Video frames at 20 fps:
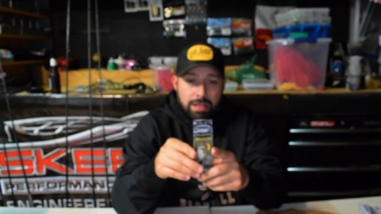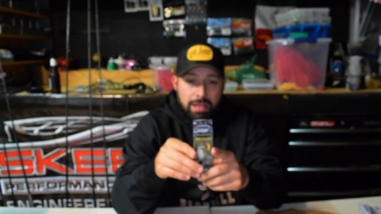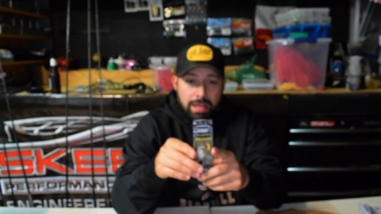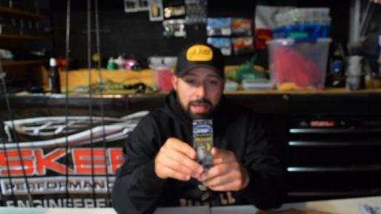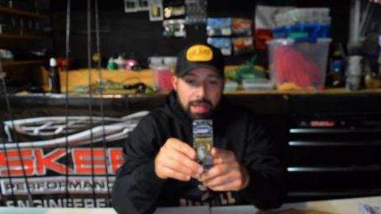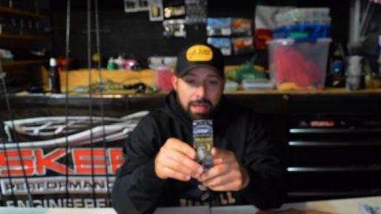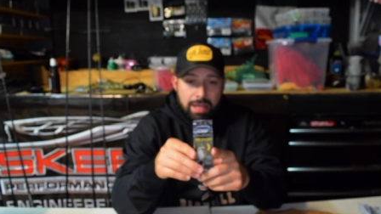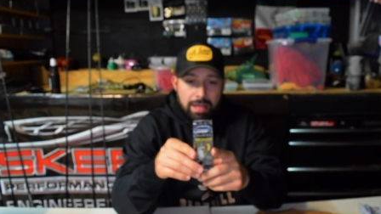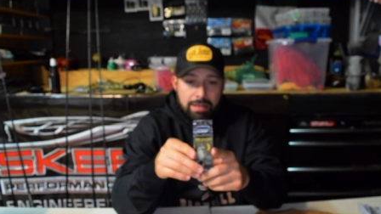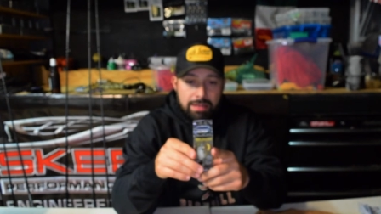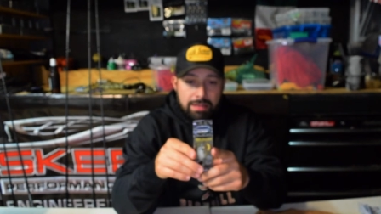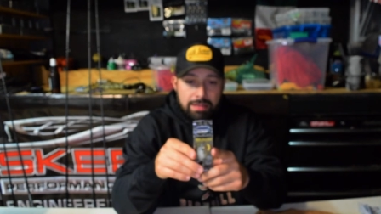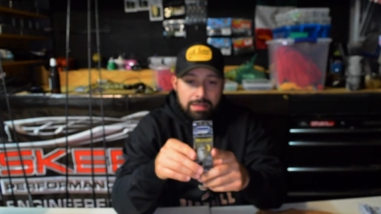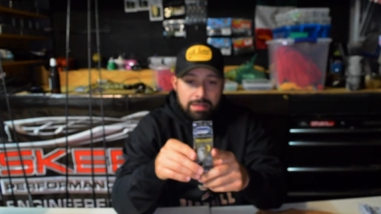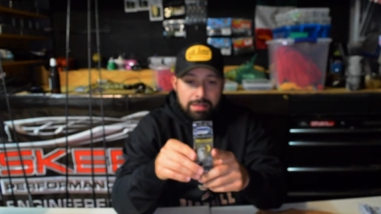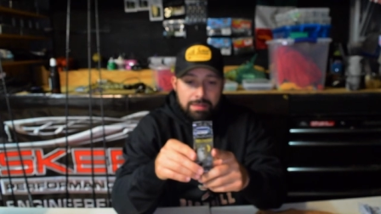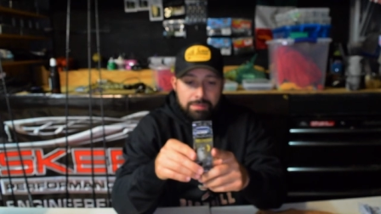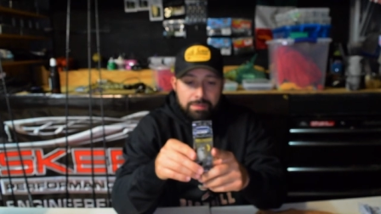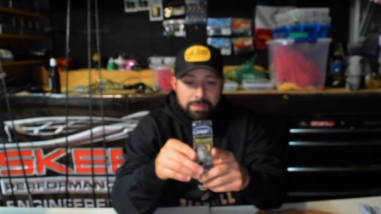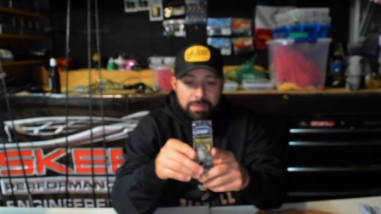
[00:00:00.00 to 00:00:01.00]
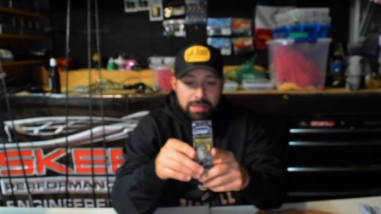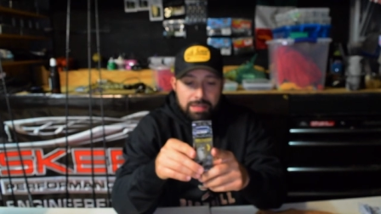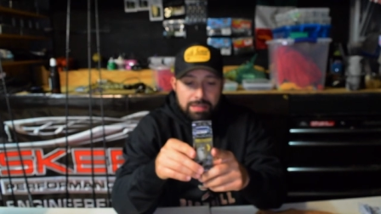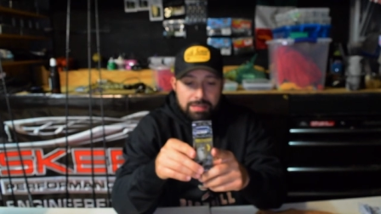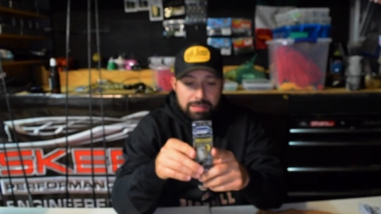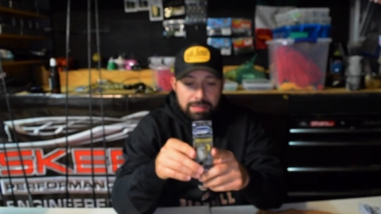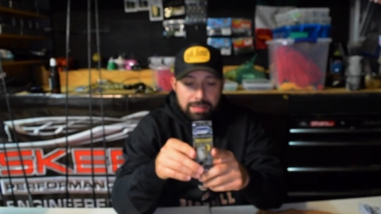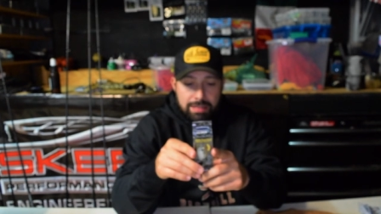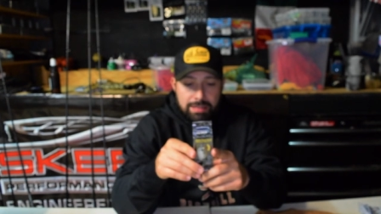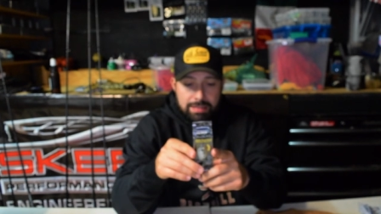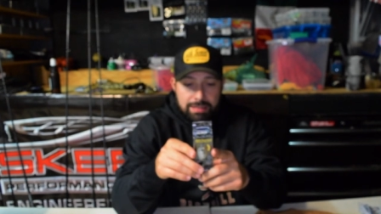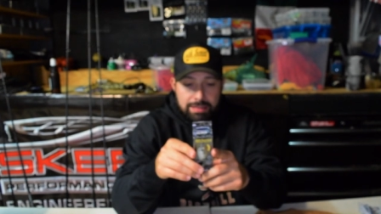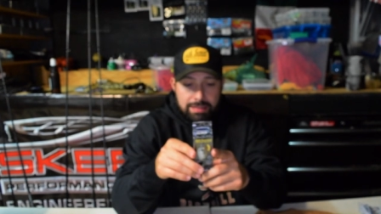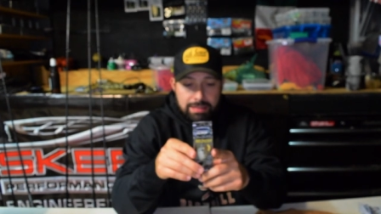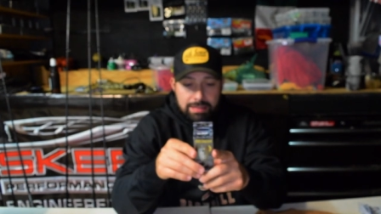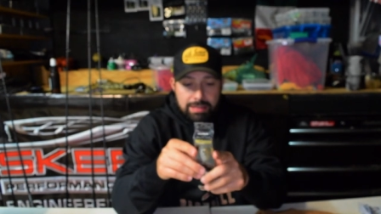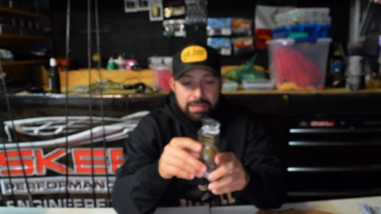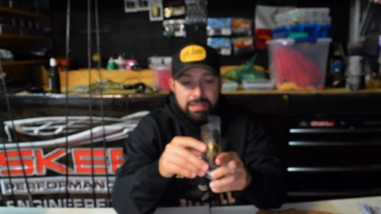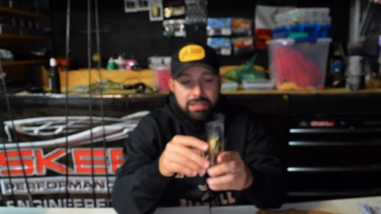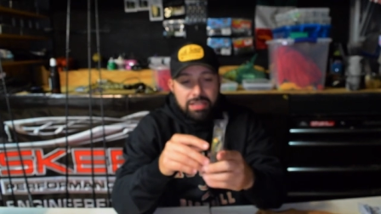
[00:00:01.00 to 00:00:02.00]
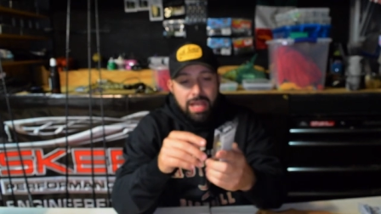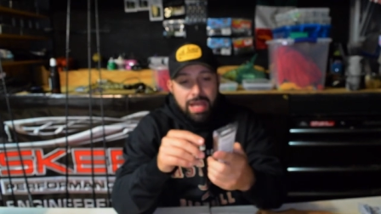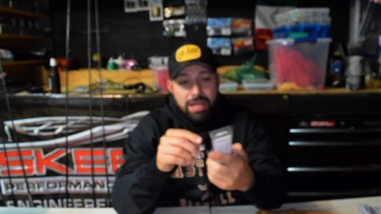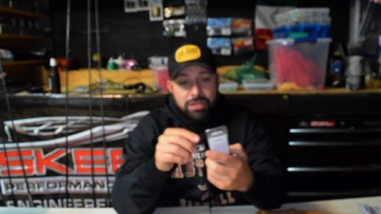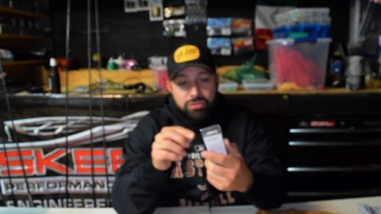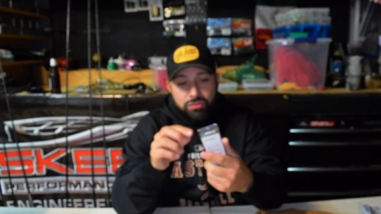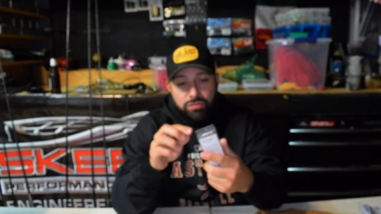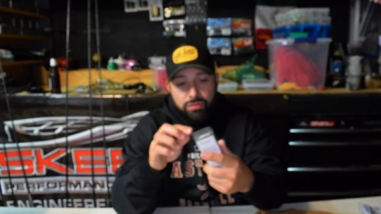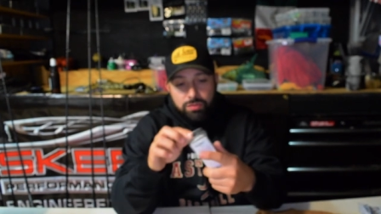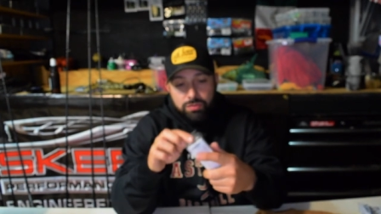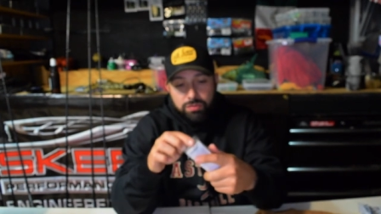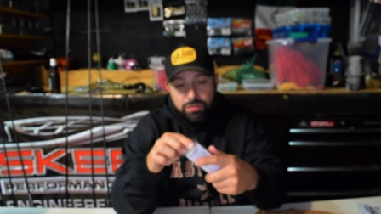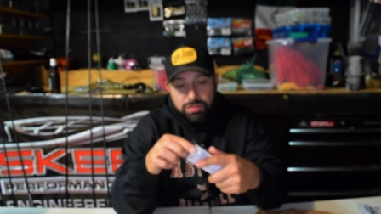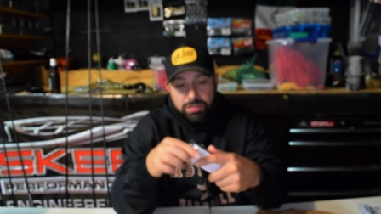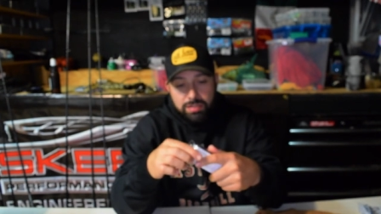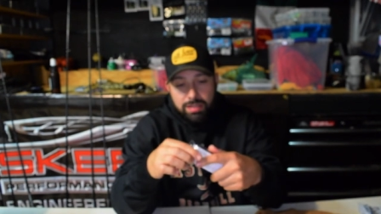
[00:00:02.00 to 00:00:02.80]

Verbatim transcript: And uh, this is the Chartreuse.